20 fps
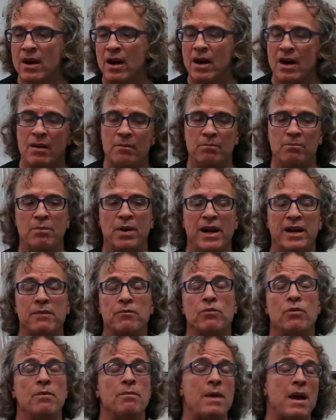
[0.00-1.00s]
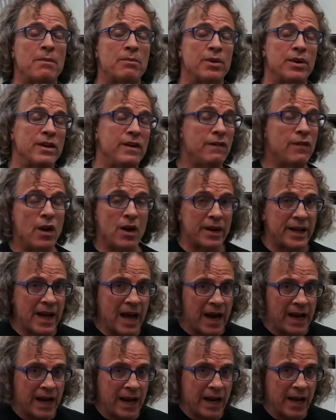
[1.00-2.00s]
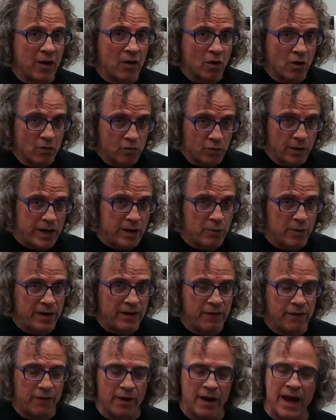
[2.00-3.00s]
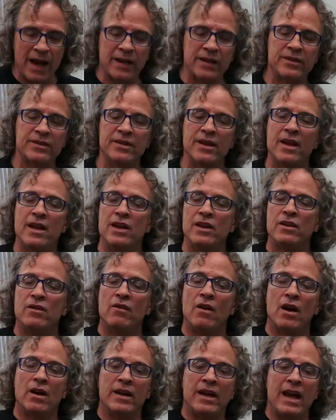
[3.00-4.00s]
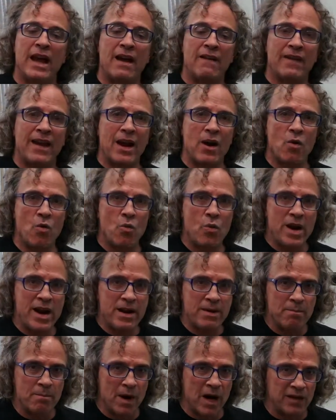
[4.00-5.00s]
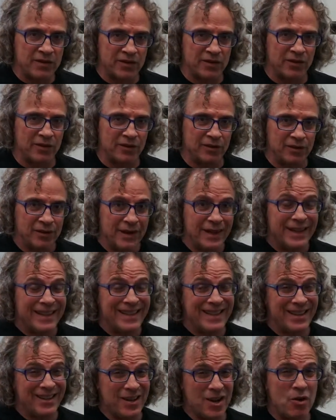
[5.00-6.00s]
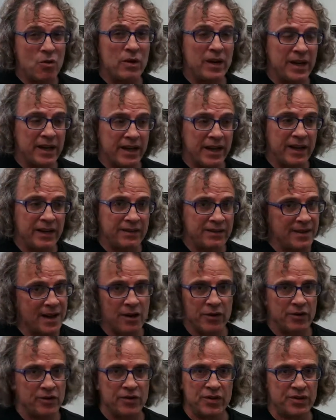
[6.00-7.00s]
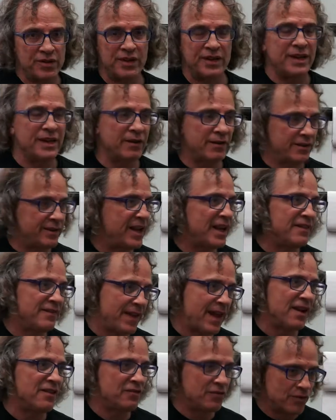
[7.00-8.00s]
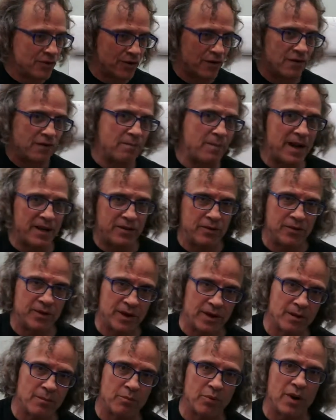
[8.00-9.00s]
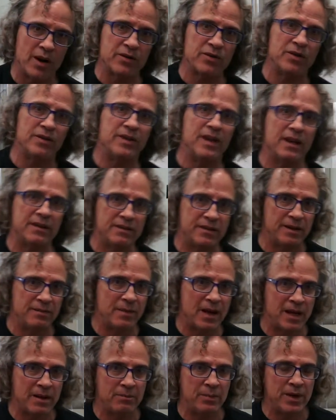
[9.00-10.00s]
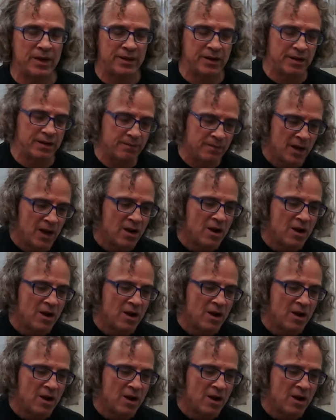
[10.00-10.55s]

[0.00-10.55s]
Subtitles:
But remember, you've already got a weak reflex. You already have a weak muscle. You know what it is. Now you're just going to irritate that nerve by doing a compression test, in my opinion.